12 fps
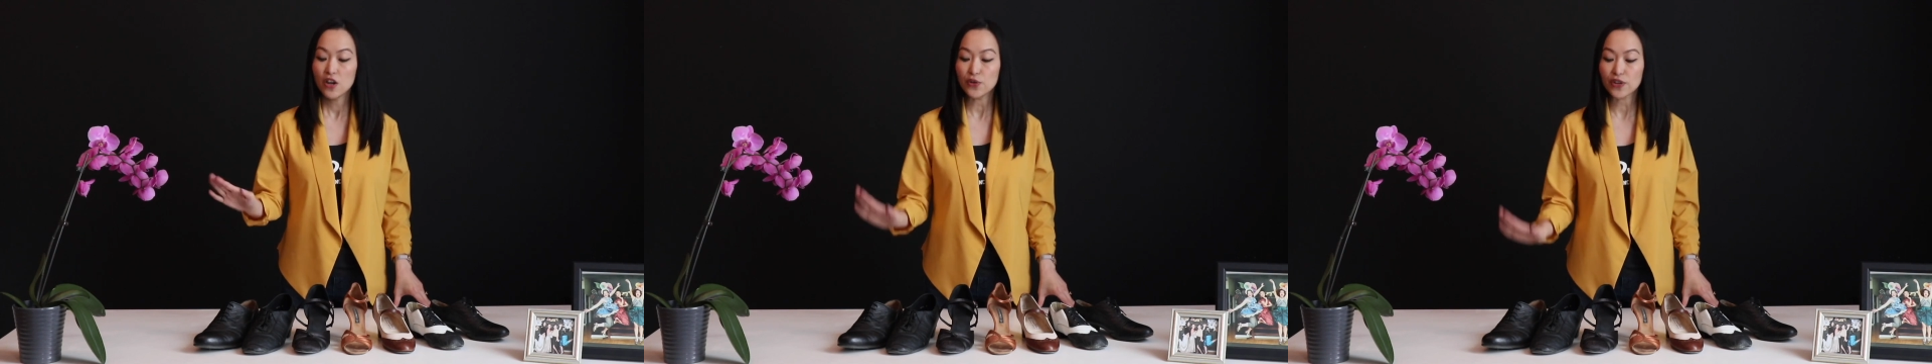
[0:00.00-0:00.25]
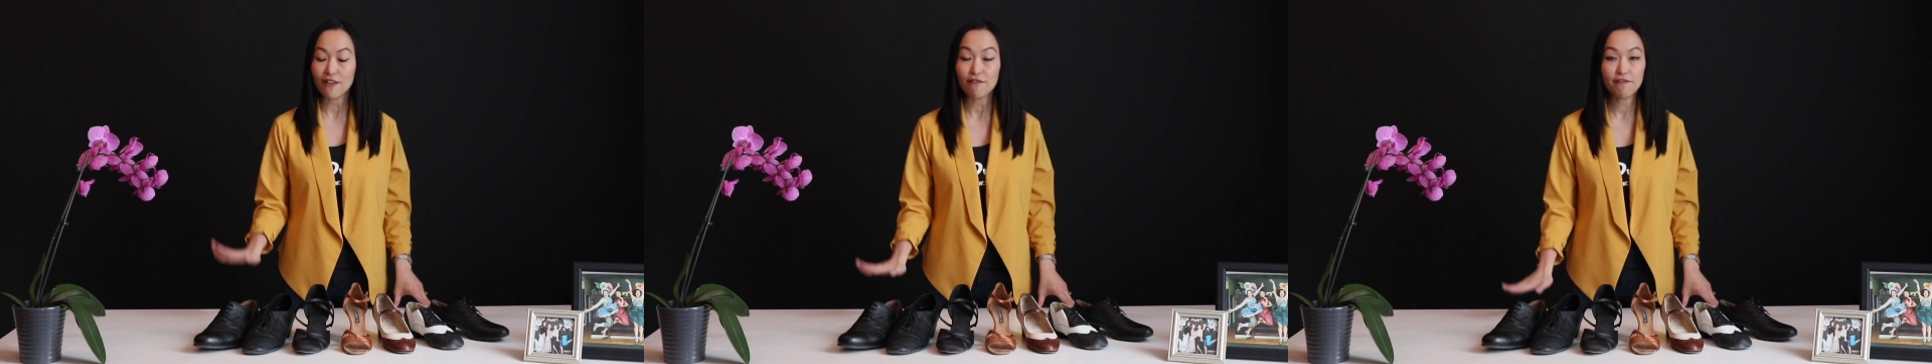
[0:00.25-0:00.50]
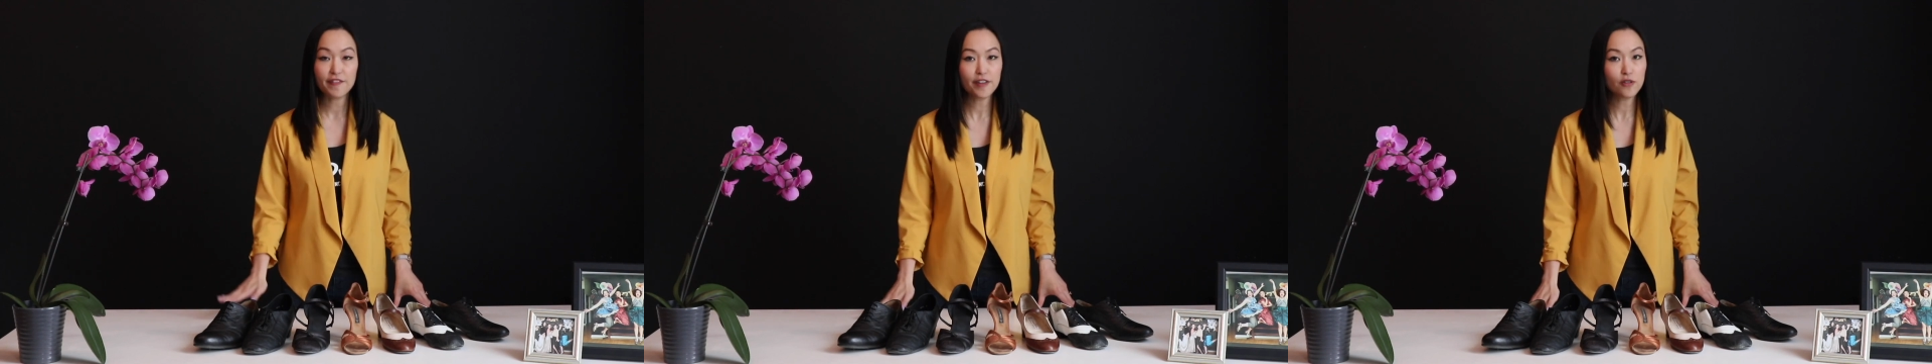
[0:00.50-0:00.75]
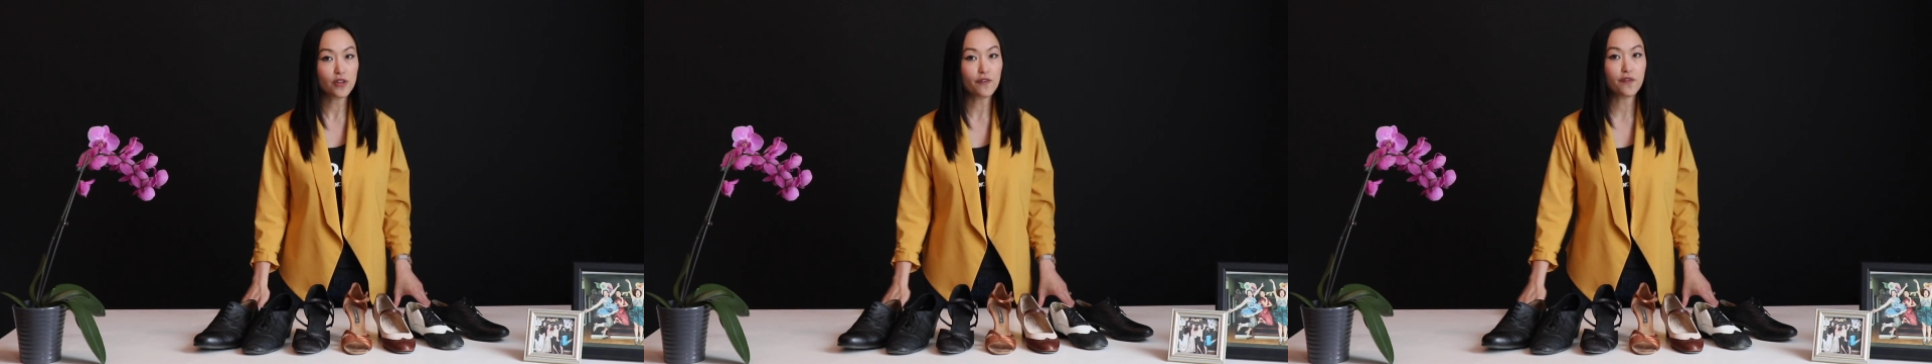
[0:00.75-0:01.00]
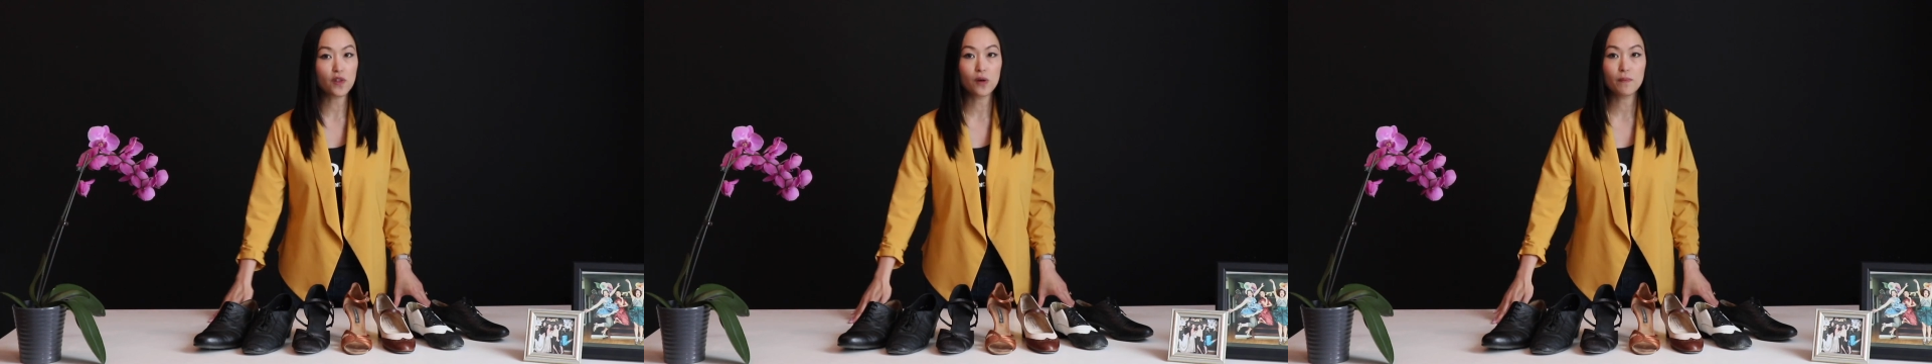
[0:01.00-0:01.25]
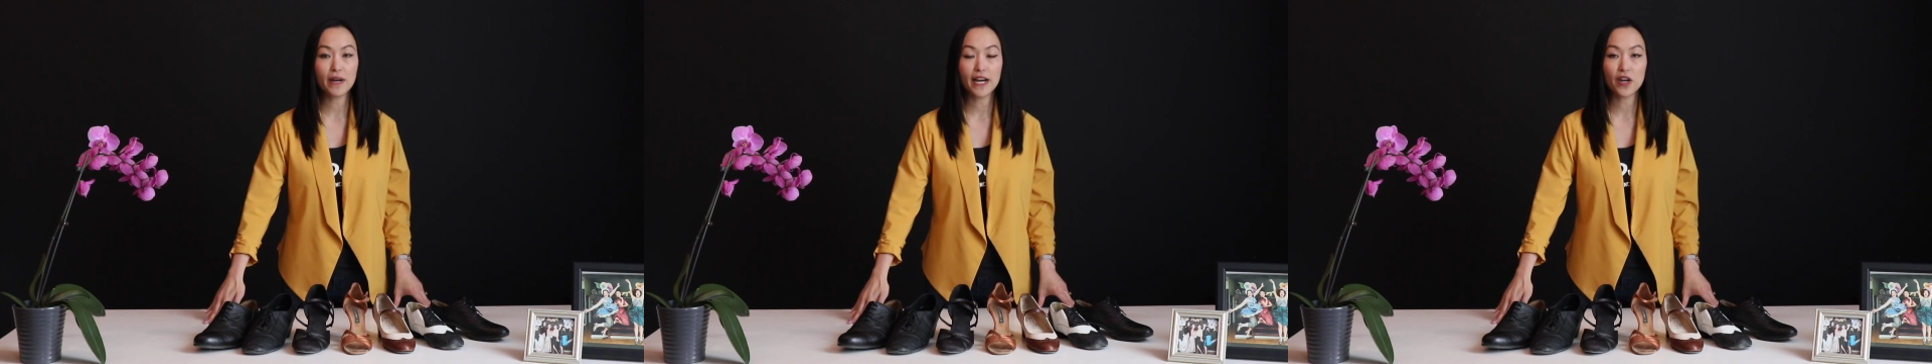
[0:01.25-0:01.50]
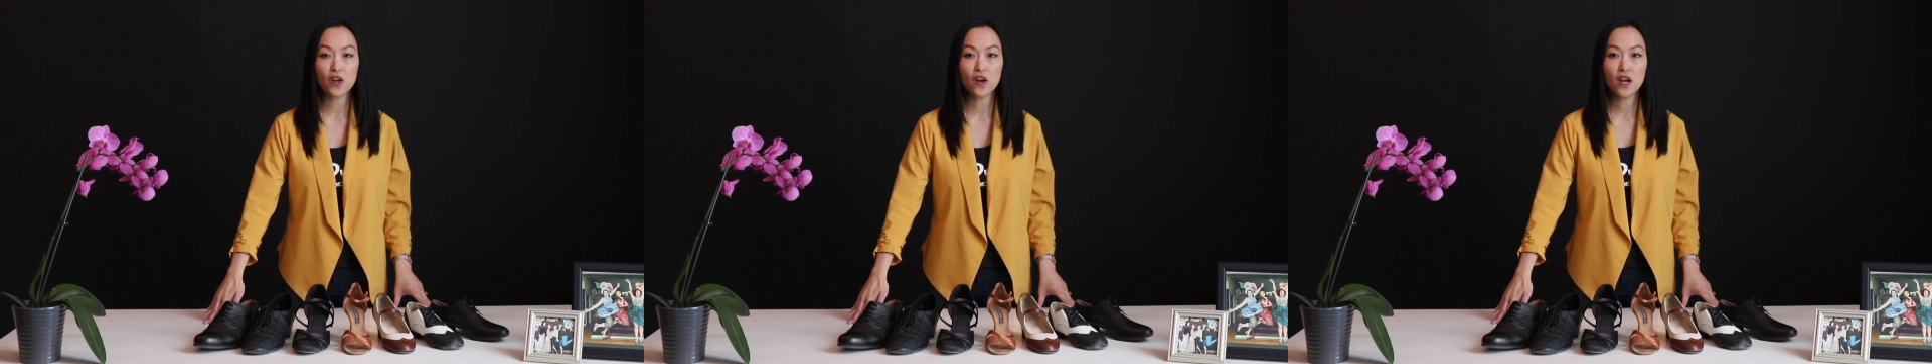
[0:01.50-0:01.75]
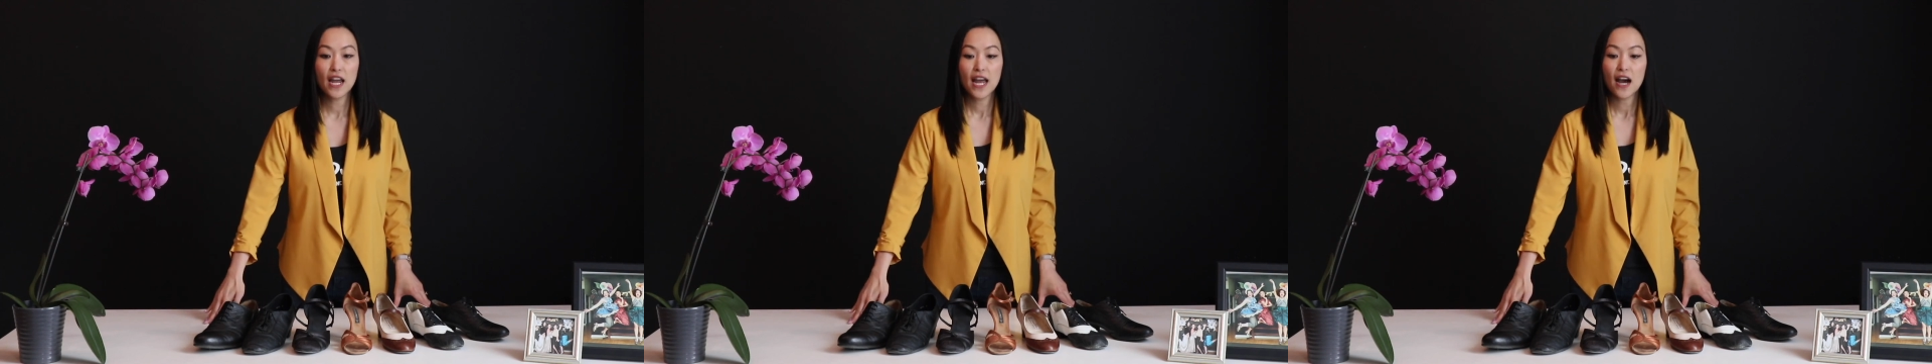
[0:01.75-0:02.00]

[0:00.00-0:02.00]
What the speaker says: you can feel the floor better,